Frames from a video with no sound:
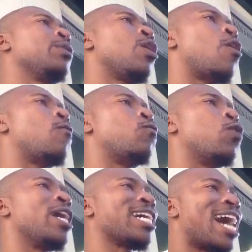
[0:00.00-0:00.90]
of
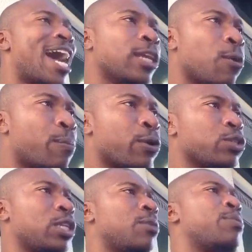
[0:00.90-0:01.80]
what kind of
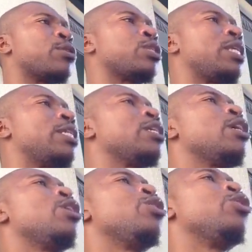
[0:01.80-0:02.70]
person a person is.
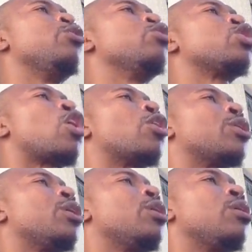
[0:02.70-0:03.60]
You
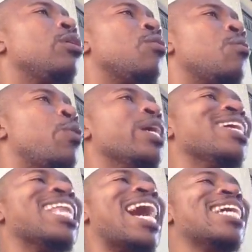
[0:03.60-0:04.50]
start
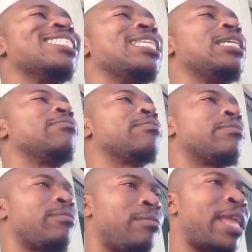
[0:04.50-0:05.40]
realizing
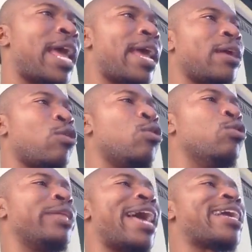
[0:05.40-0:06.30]
that
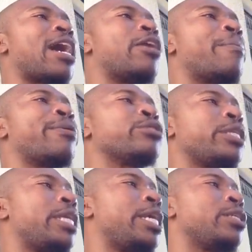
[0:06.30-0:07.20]
who that kind of
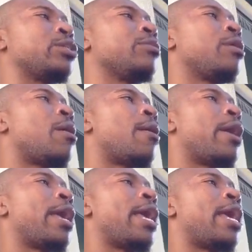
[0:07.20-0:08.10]
person is,
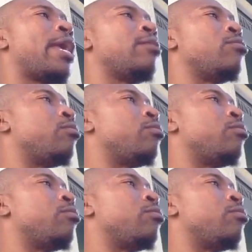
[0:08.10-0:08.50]
and